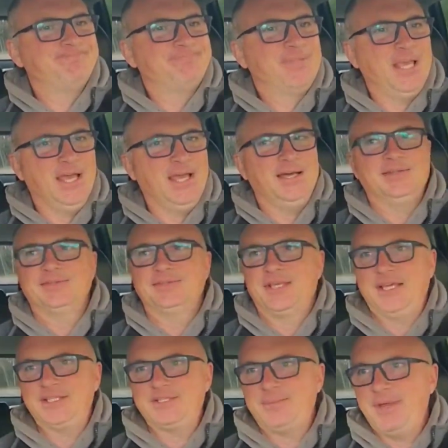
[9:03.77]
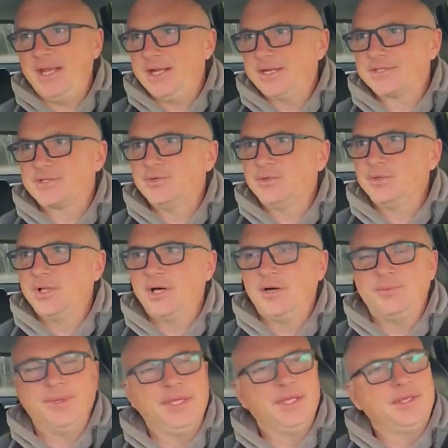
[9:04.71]
Yeah, kids have been out of school
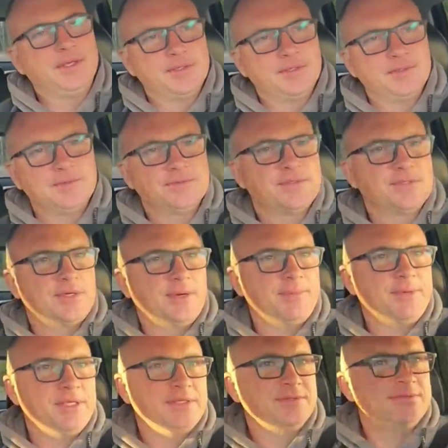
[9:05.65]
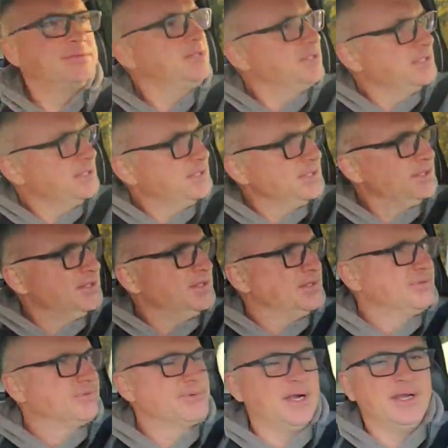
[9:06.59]
all week, so I've been
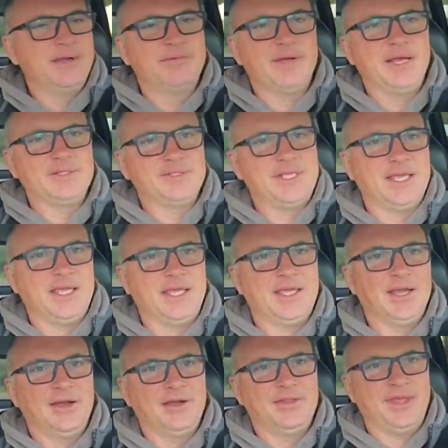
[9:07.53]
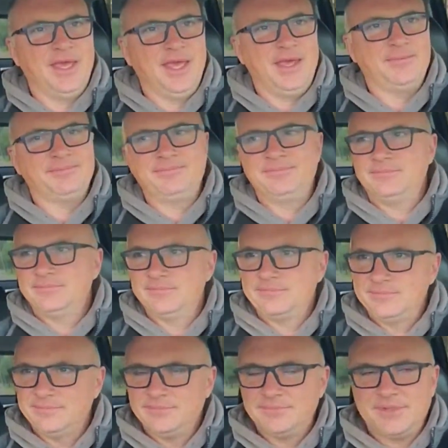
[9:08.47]
running around taking care of them.
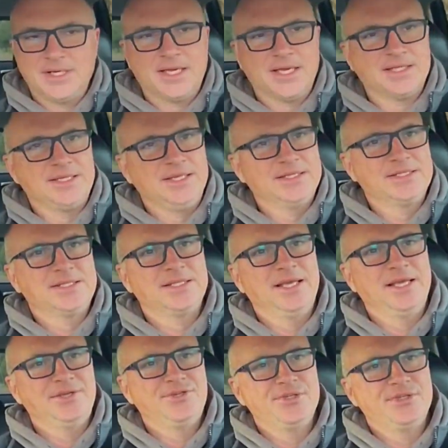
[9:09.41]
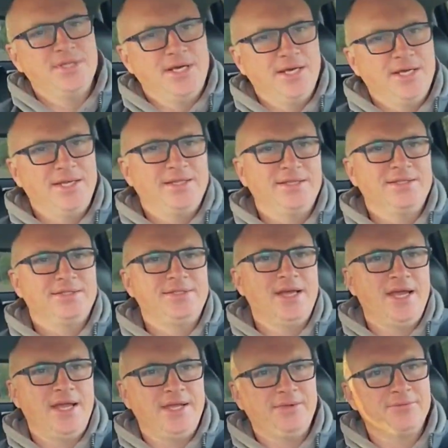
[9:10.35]
I got the insulation done in the
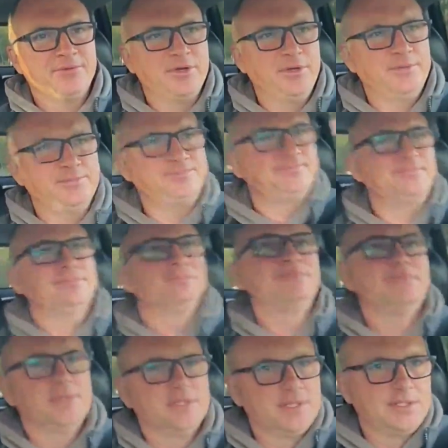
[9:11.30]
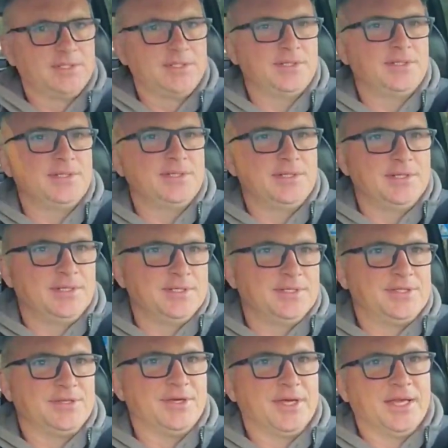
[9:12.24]
dining room.
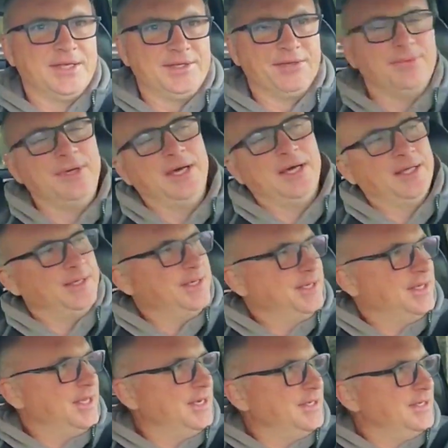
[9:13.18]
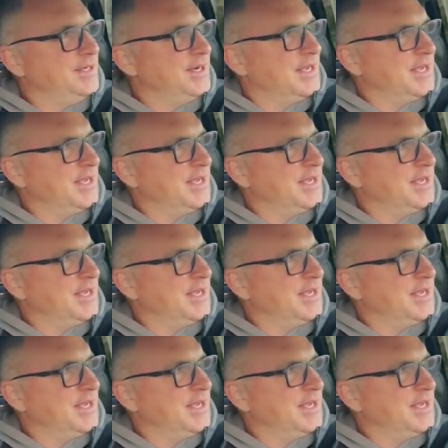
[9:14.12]
Still got to do, well, I didn't get it done.